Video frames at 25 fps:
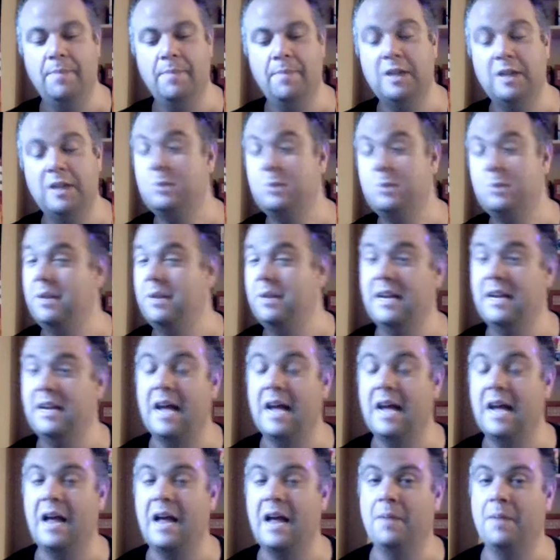it must
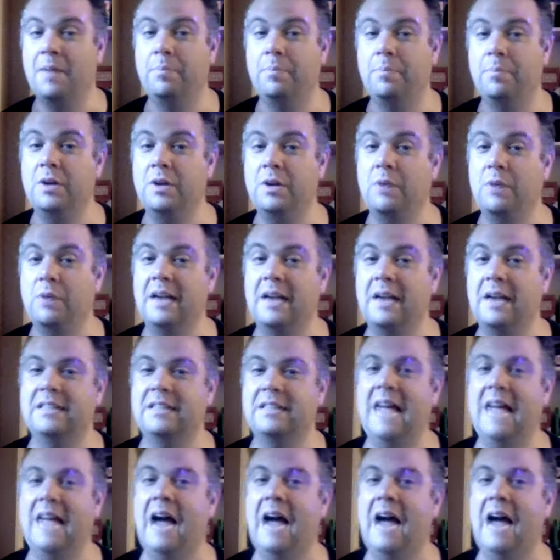be uh pretty great to